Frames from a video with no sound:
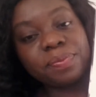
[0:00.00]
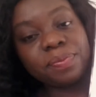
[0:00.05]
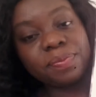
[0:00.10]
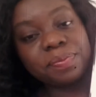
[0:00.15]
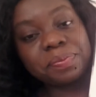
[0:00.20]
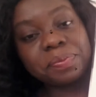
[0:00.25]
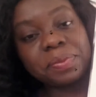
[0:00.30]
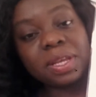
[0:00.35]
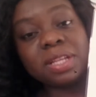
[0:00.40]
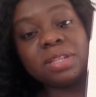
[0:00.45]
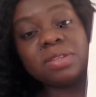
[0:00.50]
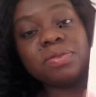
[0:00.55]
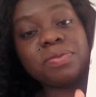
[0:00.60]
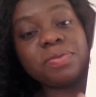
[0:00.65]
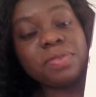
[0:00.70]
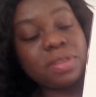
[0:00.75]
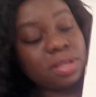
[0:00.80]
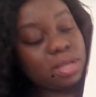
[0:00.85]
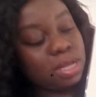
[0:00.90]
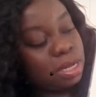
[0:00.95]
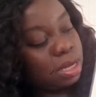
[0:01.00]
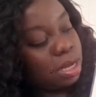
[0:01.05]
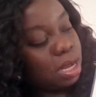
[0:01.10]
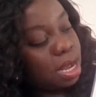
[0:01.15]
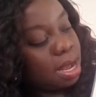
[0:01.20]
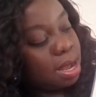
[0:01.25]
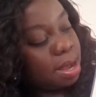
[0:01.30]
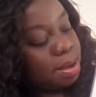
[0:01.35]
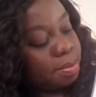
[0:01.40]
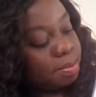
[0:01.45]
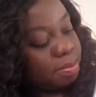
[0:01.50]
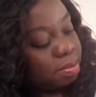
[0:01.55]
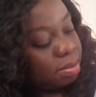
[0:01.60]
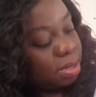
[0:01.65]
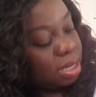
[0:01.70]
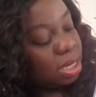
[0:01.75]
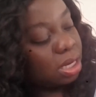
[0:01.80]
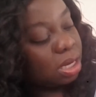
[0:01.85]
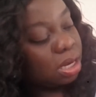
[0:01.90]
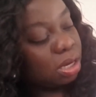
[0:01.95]
and to feel
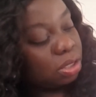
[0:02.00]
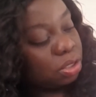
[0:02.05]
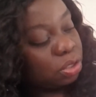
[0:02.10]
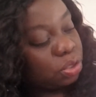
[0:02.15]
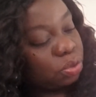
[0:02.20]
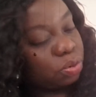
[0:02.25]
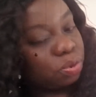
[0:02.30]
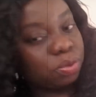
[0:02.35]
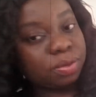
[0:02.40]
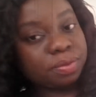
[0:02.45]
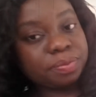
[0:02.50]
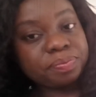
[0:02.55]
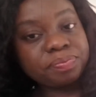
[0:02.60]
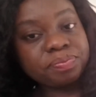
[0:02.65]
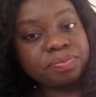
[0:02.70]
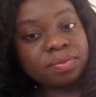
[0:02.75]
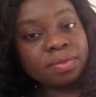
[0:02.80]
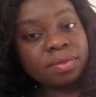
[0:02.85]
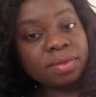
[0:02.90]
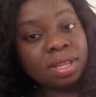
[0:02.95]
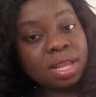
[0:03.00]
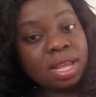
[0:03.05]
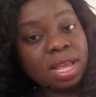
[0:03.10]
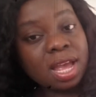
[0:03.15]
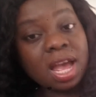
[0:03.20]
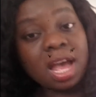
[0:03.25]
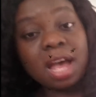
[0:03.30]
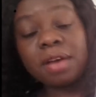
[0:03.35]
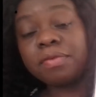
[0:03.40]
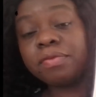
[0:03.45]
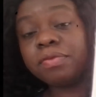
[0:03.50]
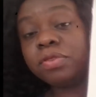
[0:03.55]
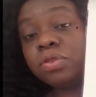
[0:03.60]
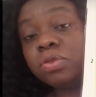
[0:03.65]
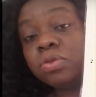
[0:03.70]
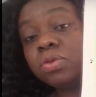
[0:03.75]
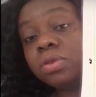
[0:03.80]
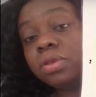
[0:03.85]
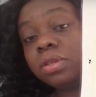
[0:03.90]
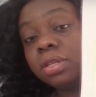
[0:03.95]
in control. Have
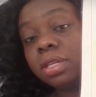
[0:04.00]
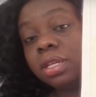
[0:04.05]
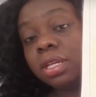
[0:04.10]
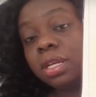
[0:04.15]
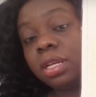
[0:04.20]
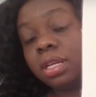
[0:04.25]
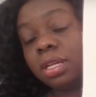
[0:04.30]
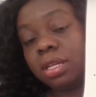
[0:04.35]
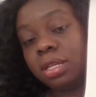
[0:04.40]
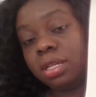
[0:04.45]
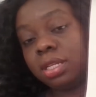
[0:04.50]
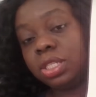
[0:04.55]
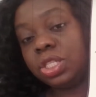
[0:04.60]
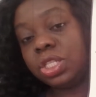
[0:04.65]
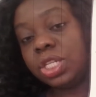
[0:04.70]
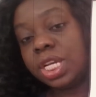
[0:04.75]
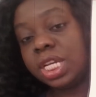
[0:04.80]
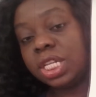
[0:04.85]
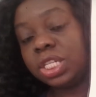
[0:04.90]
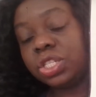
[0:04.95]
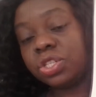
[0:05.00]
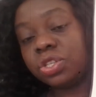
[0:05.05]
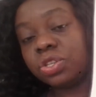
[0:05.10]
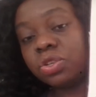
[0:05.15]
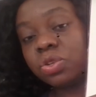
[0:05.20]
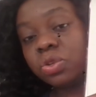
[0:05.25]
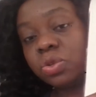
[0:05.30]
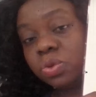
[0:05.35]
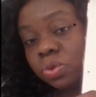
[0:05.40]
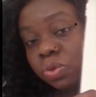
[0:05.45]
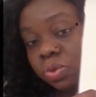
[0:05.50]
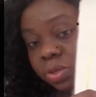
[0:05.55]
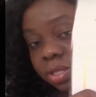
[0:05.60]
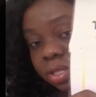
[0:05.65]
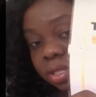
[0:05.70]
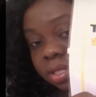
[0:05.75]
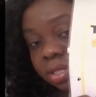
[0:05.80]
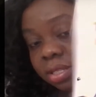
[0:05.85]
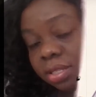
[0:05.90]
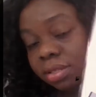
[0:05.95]
you changed your clothes?
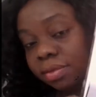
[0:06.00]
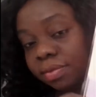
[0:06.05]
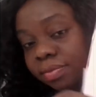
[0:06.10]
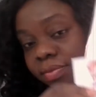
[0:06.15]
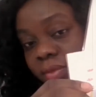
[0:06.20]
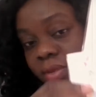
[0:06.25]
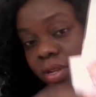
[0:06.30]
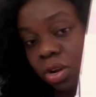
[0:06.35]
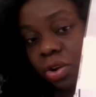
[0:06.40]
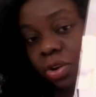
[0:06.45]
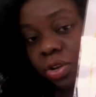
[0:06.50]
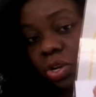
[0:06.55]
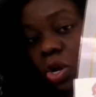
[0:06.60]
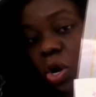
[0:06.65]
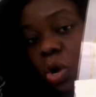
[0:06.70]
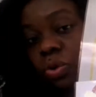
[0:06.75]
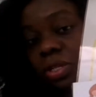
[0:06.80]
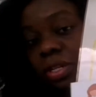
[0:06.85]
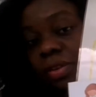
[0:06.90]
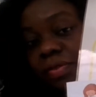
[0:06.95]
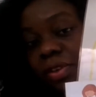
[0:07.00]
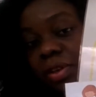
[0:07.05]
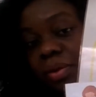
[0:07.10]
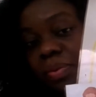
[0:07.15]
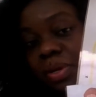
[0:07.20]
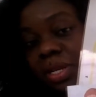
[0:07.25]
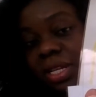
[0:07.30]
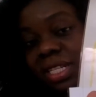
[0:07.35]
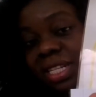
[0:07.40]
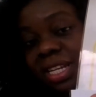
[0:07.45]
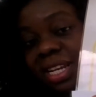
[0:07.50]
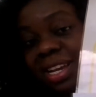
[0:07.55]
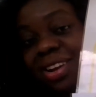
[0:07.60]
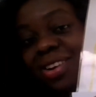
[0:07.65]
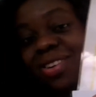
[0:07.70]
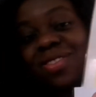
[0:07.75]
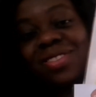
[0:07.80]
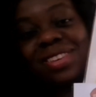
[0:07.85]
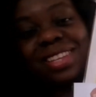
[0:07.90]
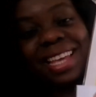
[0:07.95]
Are you out of your PJ?
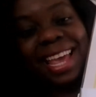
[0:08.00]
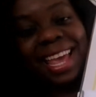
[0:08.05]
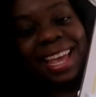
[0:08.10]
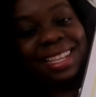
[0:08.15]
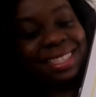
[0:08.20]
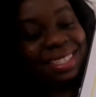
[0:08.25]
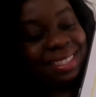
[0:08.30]
Oh yes,